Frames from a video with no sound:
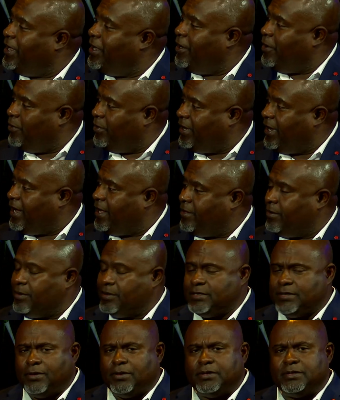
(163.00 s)
can go together.
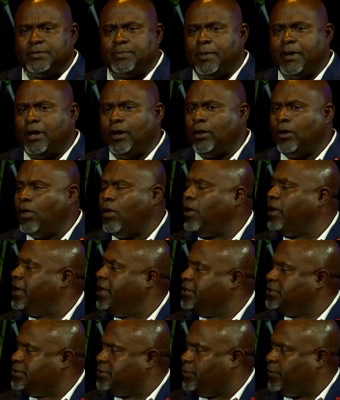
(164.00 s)
So, there's been a long
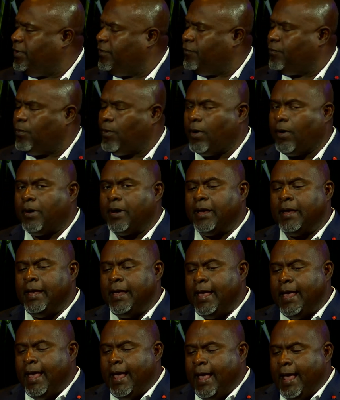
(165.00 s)
history of work
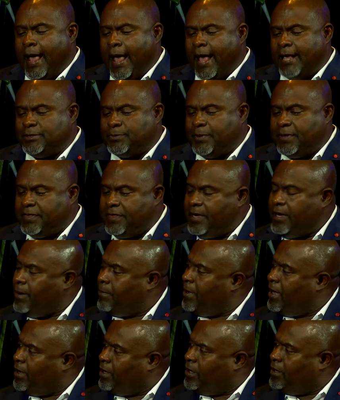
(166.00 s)
as we think
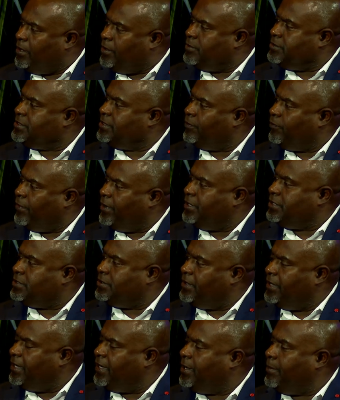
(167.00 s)
about closing
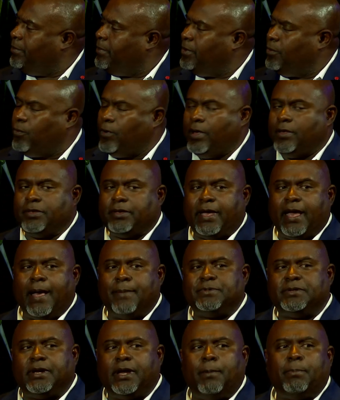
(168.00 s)
racial income and wealth
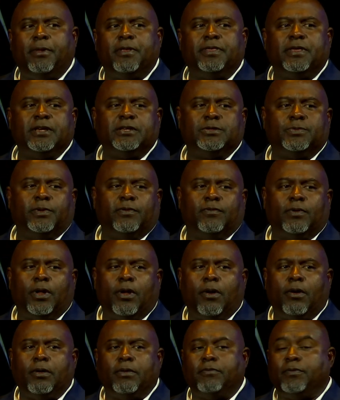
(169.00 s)
gaps, a couple of things we've
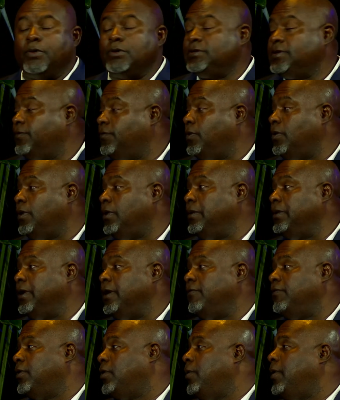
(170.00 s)
learned. First of all,
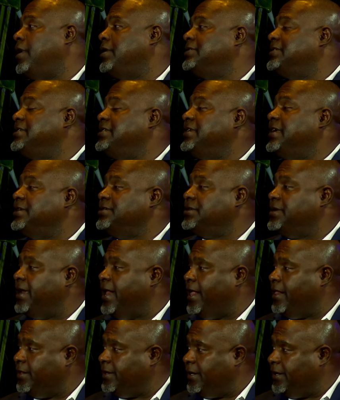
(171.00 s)
it requires
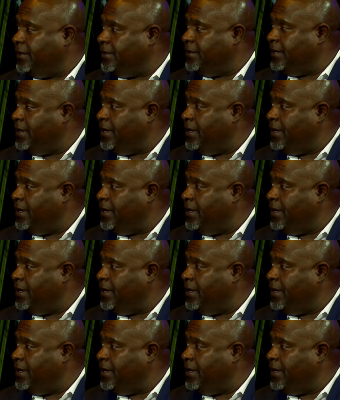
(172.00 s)
intentionality.